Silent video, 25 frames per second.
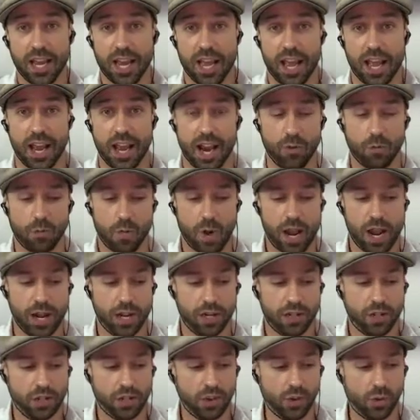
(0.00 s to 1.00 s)
And I ran
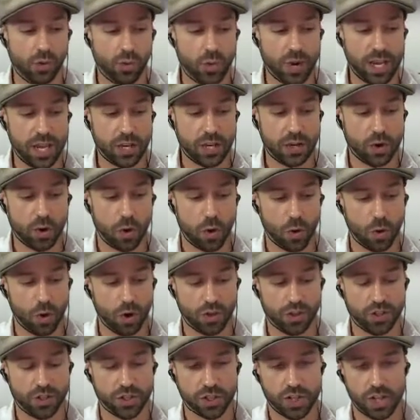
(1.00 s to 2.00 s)
a 2-week
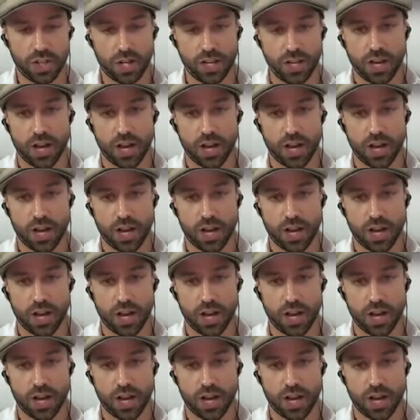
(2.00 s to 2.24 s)
course